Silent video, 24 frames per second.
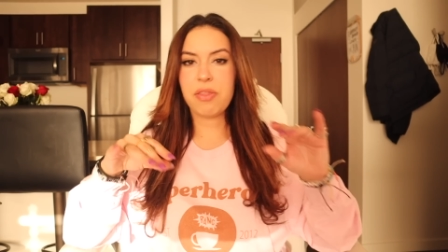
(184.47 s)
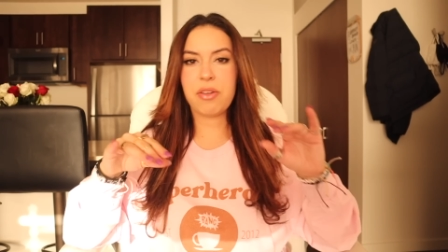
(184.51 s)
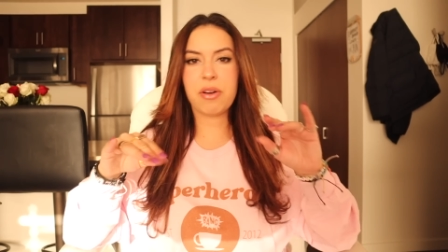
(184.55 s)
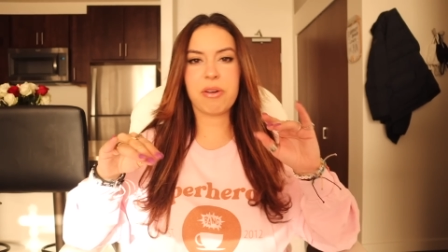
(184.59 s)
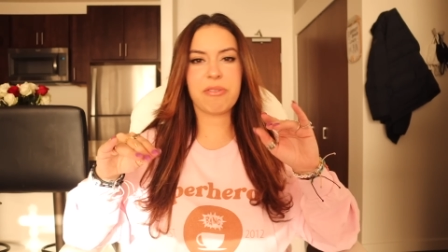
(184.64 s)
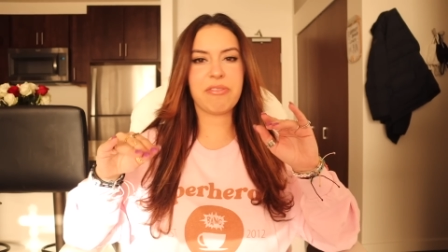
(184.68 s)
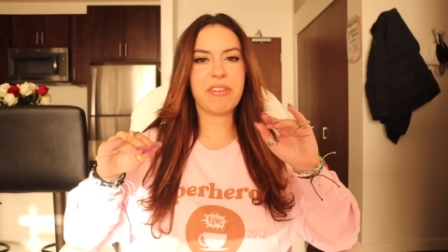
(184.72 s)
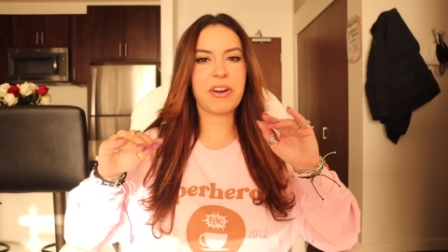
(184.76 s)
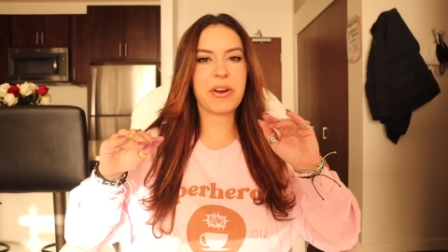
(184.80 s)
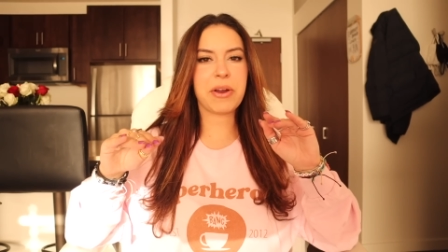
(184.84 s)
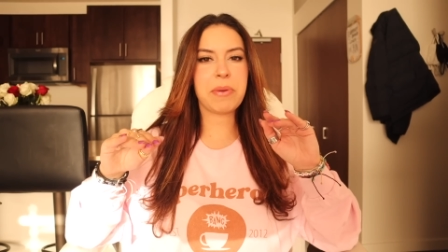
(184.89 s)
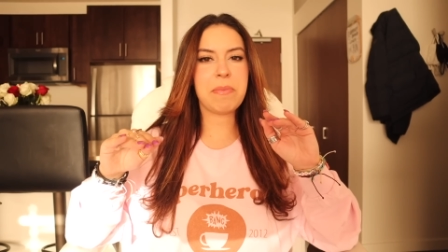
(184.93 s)

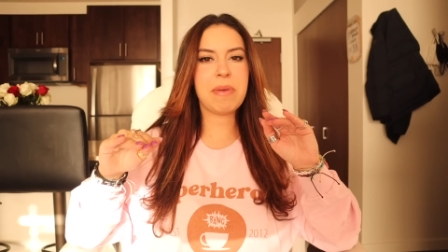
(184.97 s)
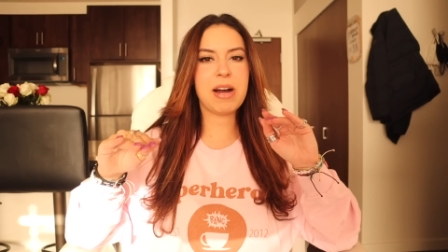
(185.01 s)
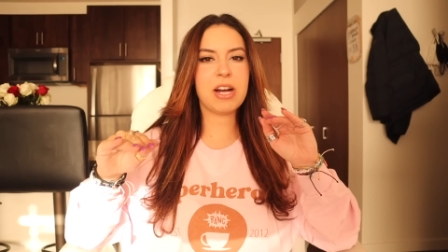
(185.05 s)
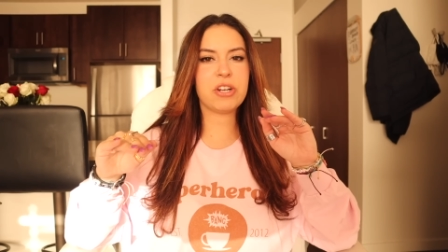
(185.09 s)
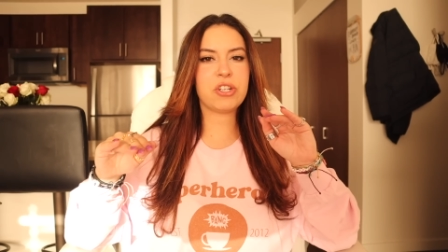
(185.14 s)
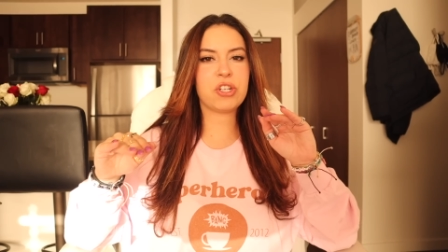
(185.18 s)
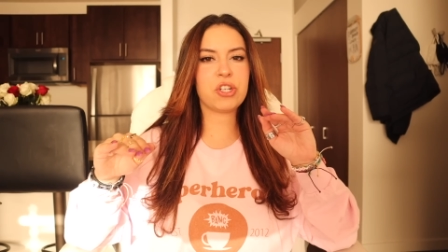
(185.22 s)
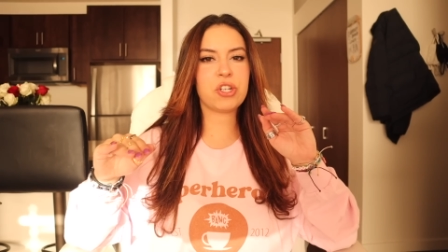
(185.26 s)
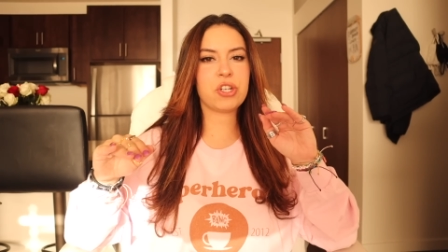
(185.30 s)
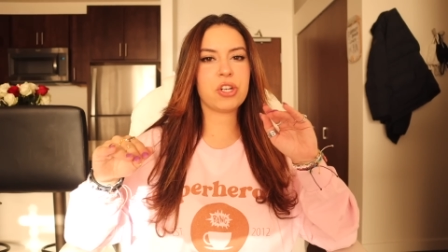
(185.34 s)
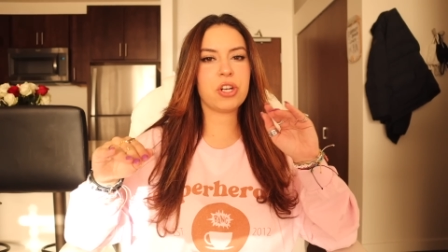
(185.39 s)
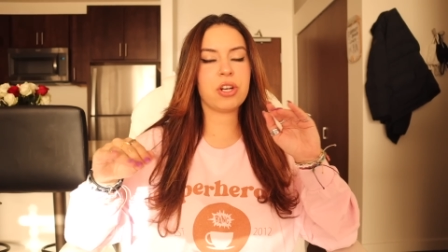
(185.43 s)
They're very
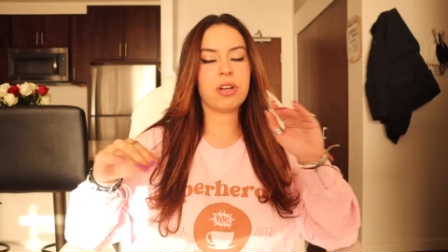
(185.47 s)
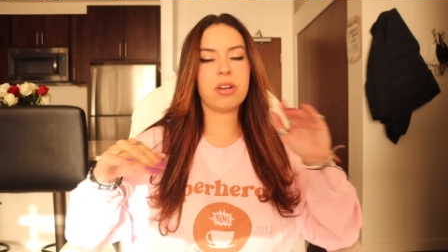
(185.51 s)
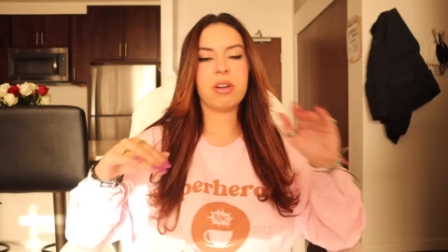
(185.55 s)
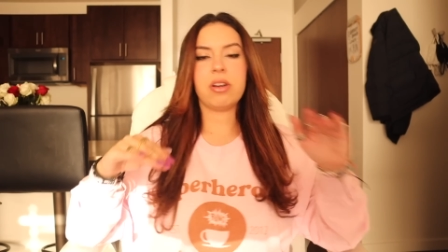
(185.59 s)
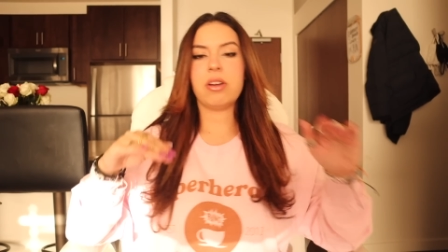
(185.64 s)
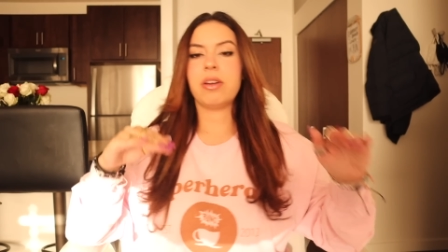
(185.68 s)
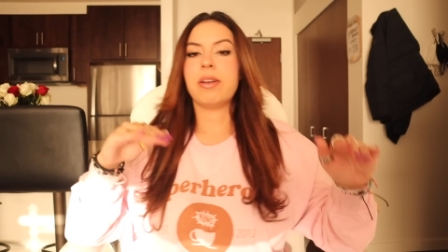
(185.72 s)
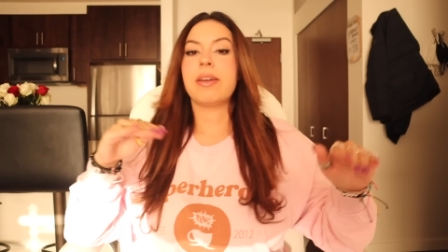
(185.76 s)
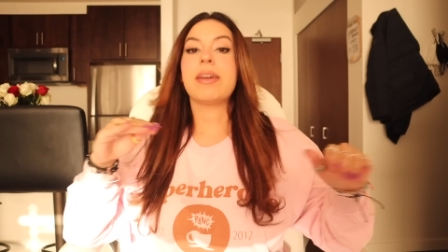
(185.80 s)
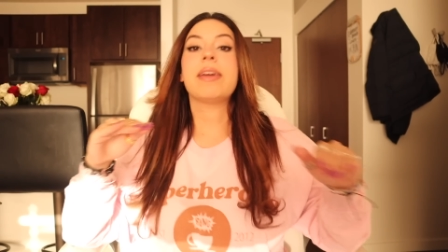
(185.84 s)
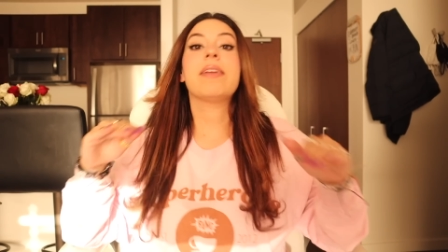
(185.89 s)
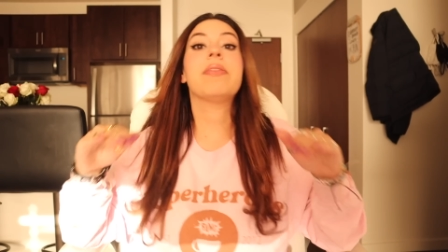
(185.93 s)
much
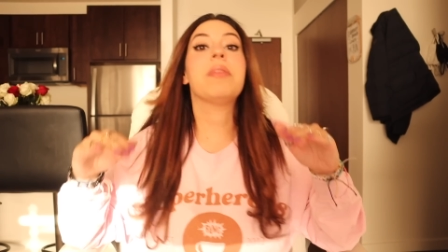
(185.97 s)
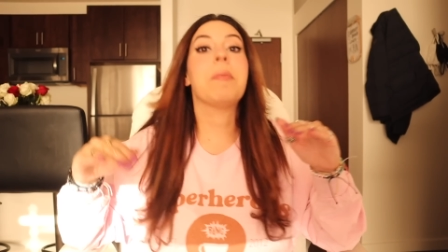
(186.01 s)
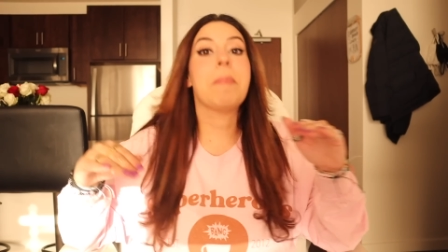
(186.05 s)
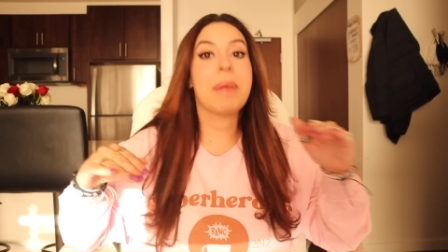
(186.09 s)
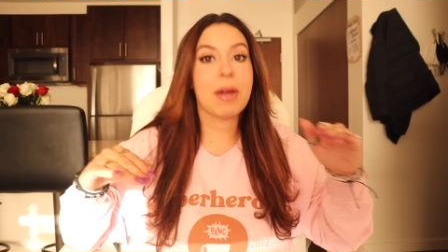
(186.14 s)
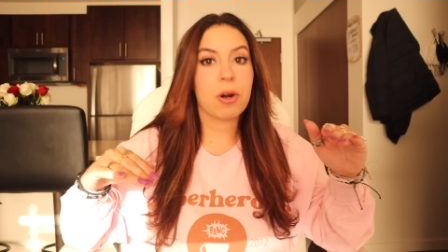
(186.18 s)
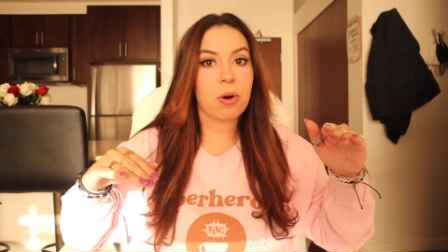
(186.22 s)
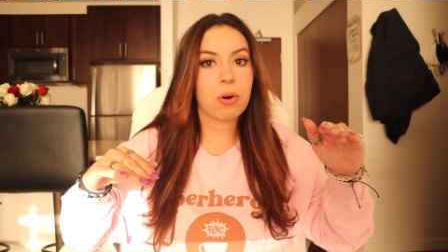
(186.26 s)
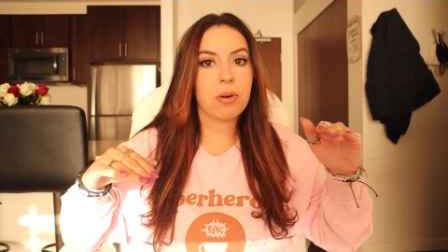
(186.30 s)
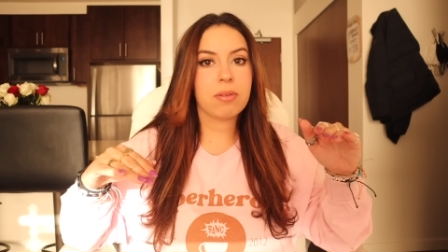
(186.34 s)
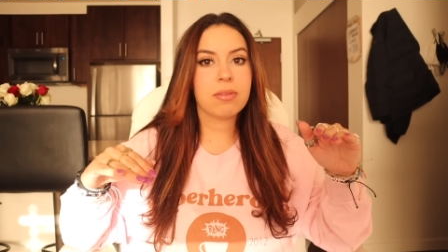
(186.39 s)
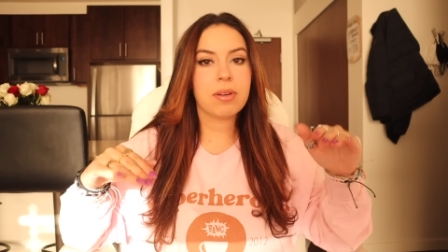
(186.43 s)
in the
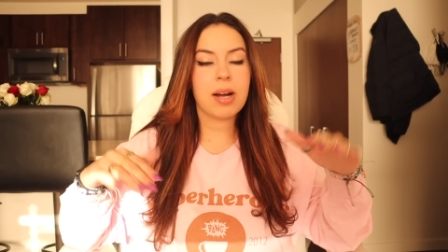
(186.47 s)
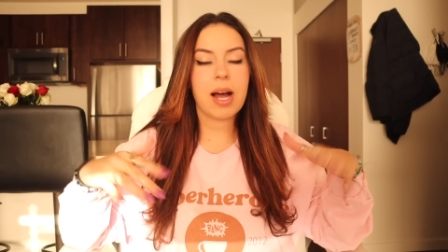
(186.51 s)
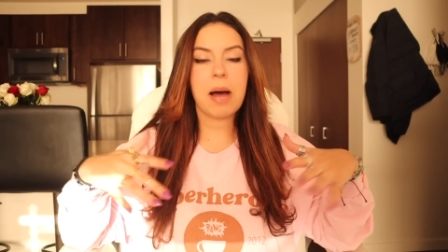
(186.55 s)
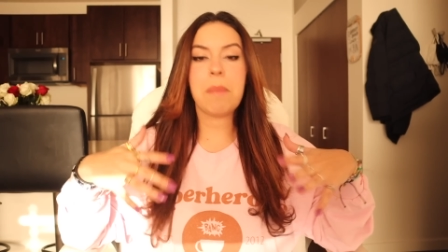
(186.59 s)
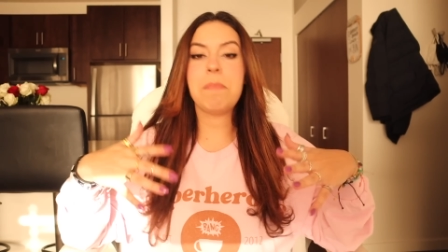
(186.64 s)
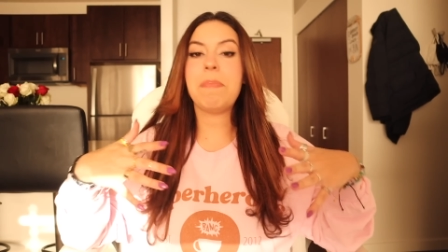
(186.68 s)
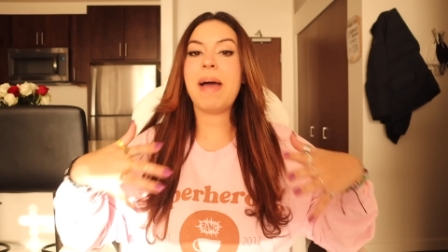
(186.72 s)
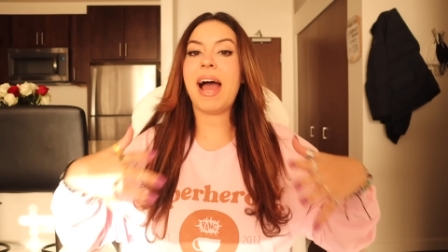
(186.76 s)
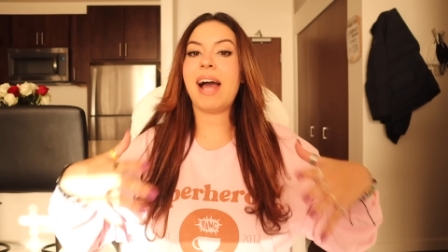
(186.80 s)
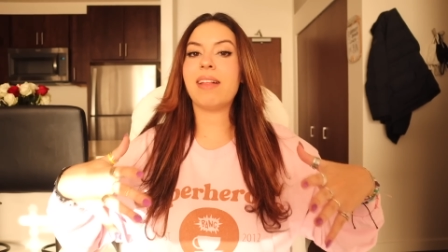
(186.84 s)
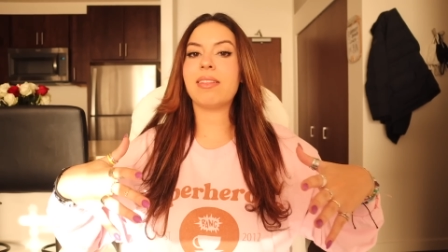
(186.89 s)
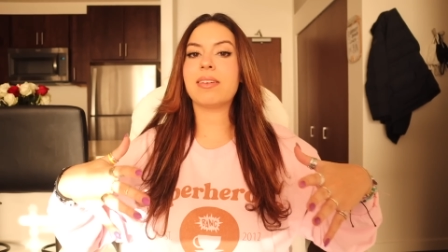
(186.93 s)
middle,
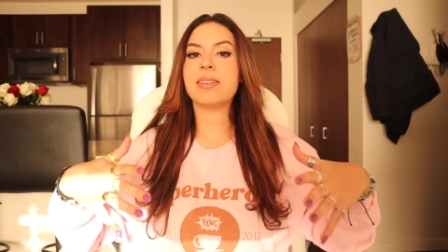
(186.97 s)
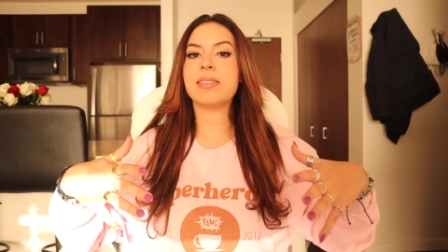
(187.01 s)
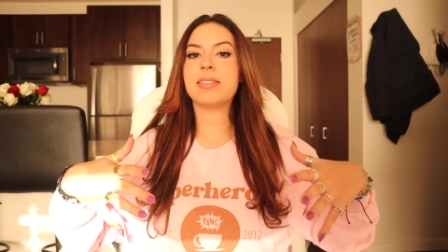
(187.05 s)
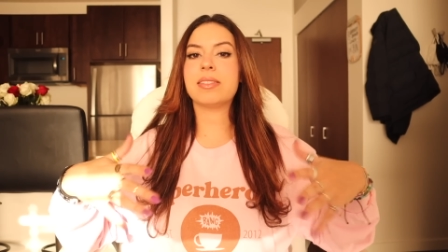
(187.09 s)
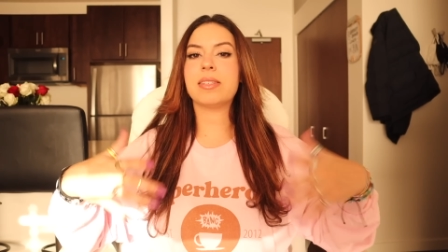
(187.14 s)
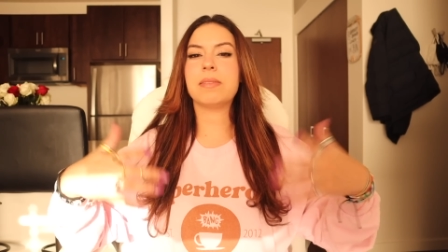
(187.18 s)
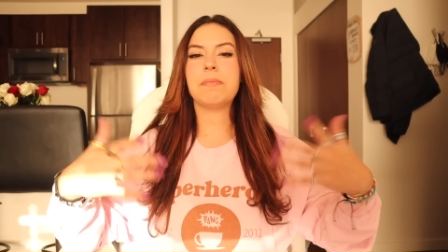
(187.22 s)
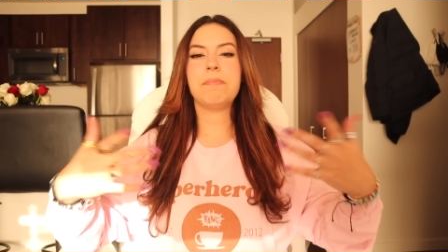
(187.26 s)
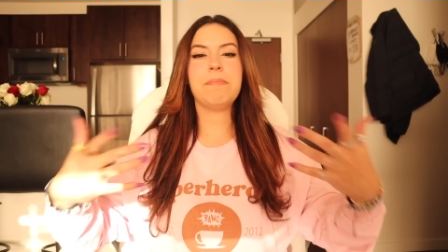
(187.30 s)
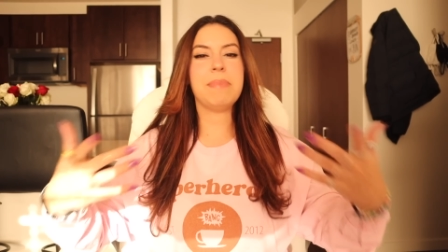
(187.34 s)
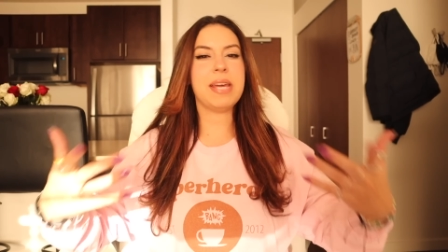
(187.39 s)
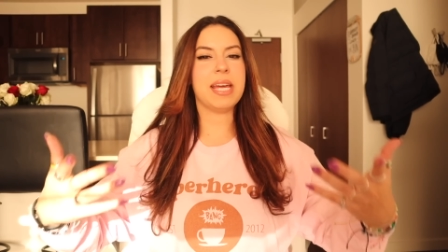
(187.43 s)
a
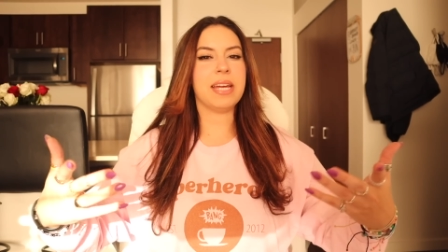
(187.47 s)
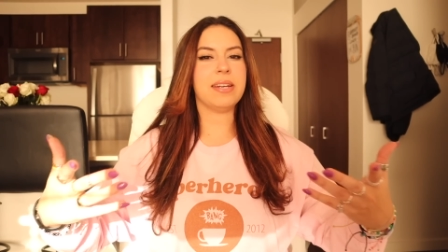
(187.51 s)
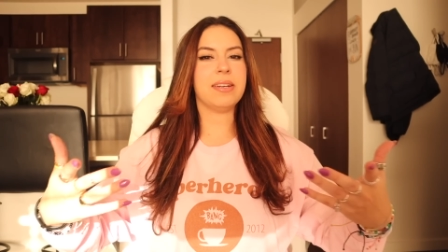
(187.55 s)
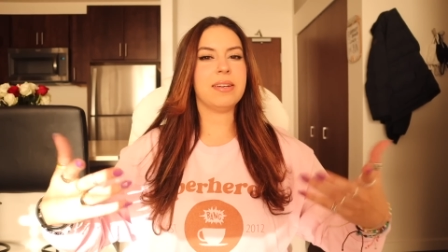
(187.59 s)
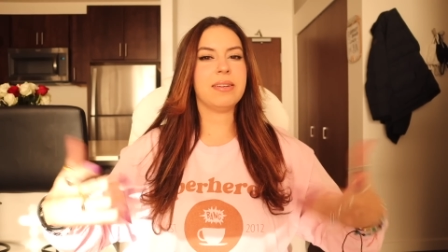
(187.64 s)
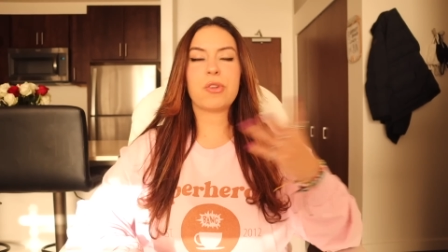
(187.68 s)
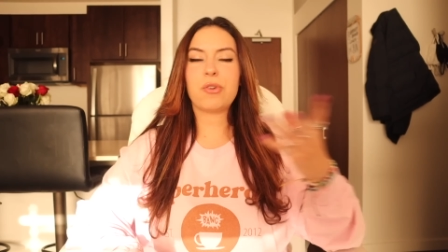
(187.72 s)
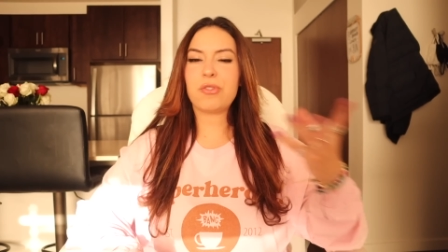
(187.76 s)
balance, mid.